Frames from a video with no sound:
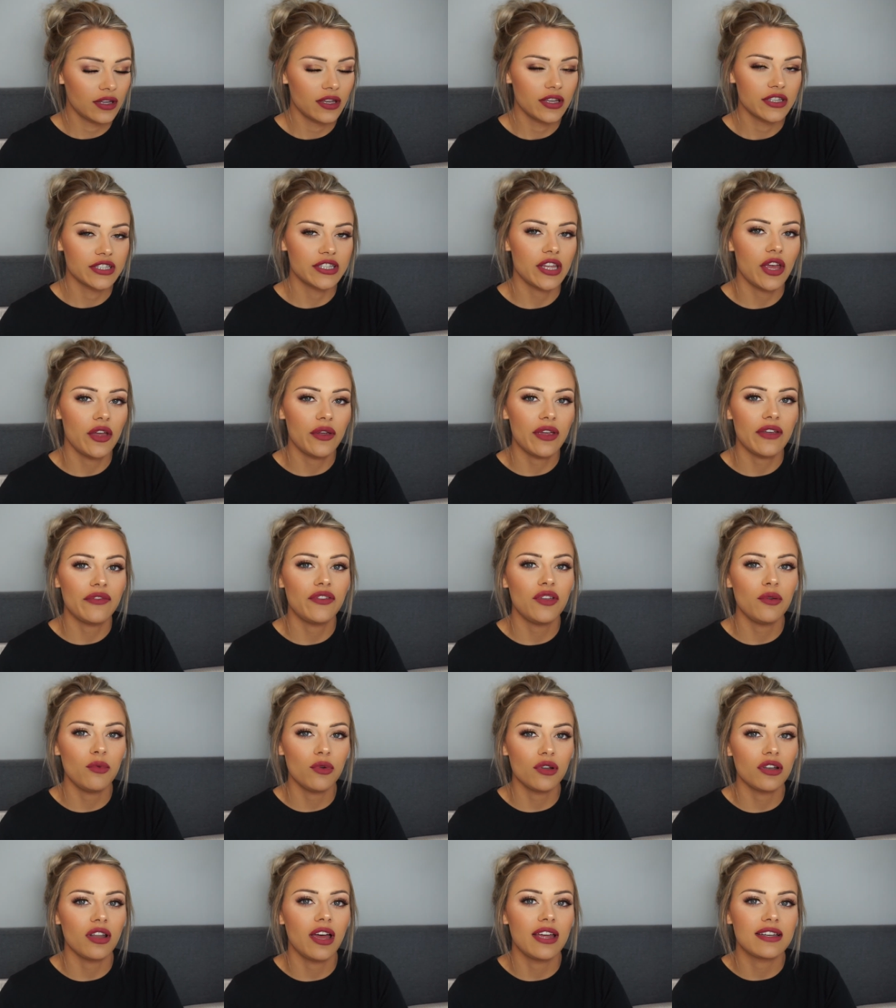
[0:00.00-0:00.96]
So if you
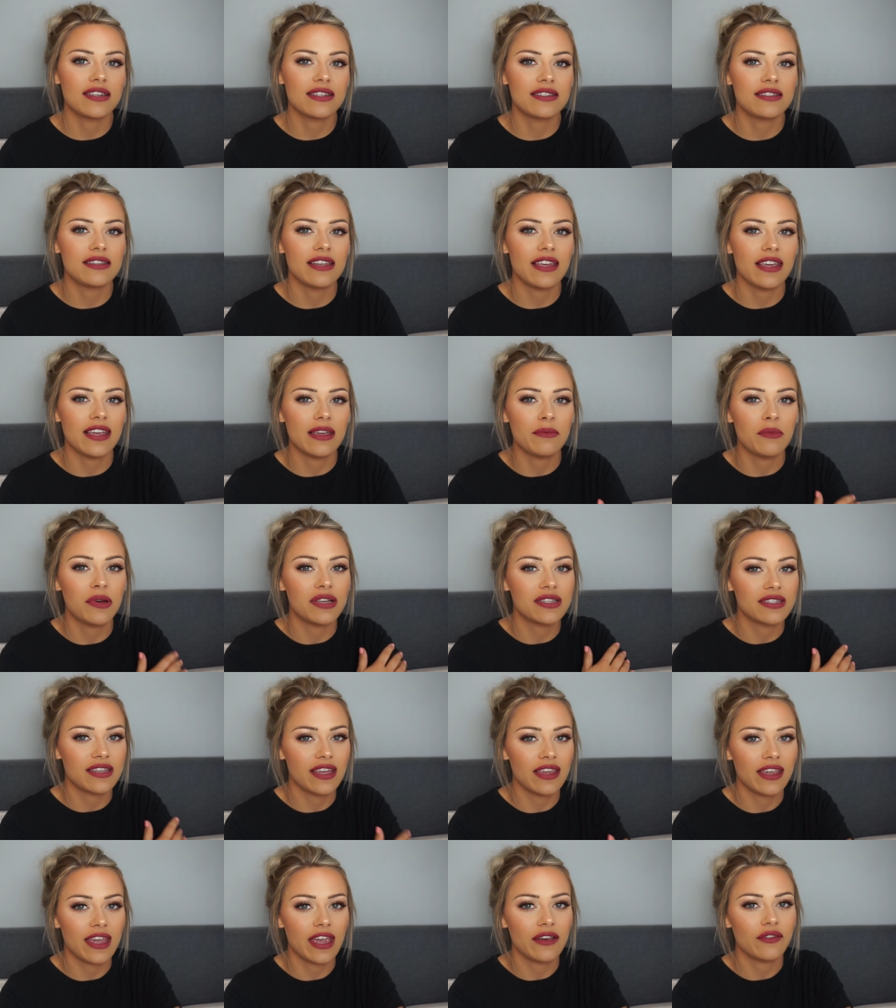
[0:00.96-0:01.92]
would like to see my
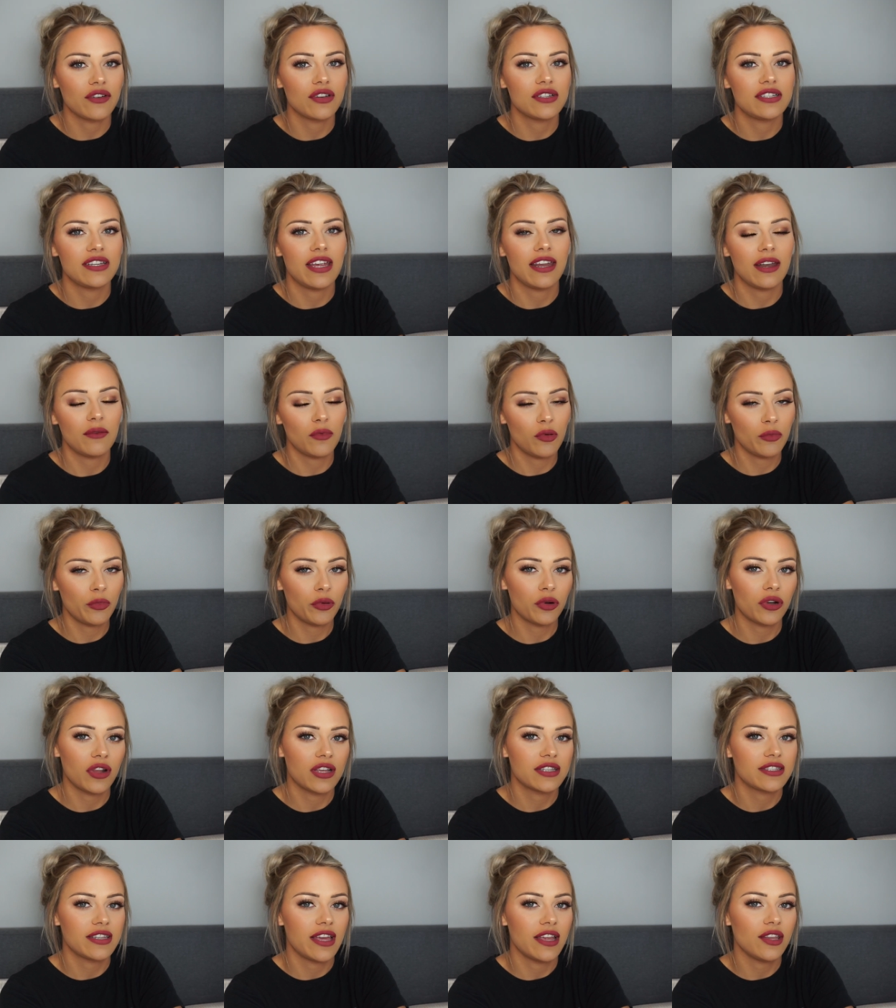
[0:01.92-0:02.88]
skincare routine and what
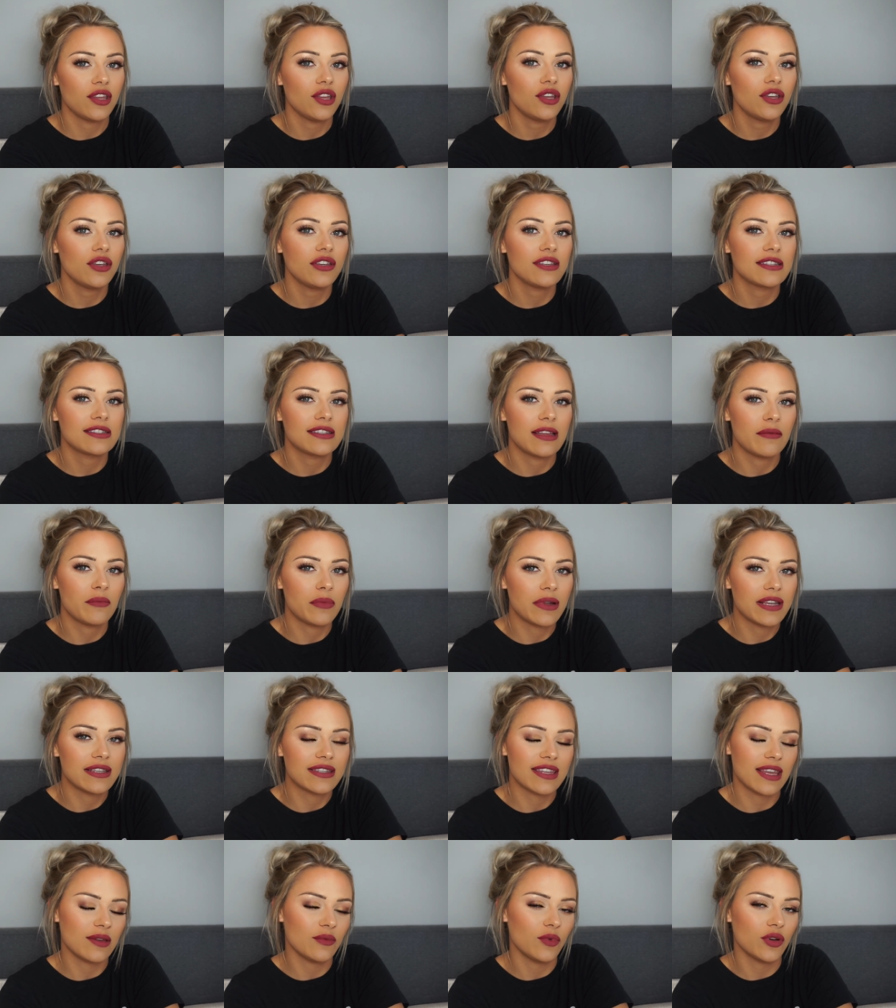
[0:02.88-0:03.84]
products that I use, then
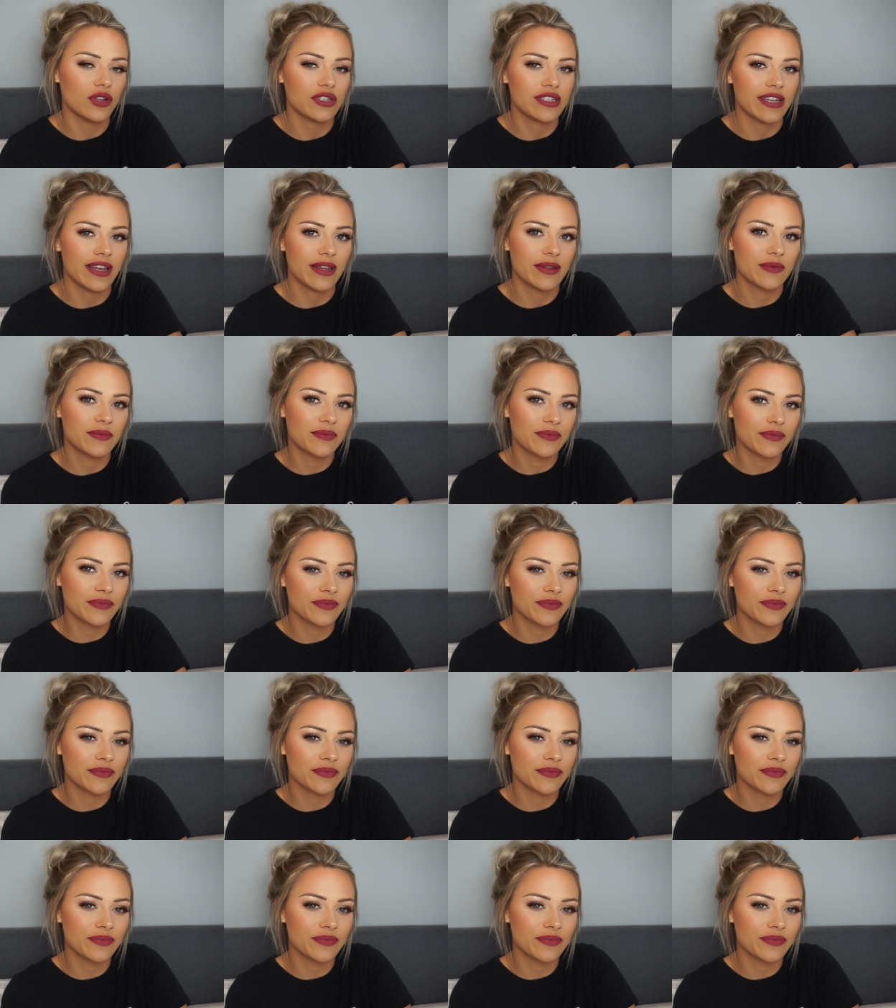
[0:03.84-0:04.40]
please keep watching.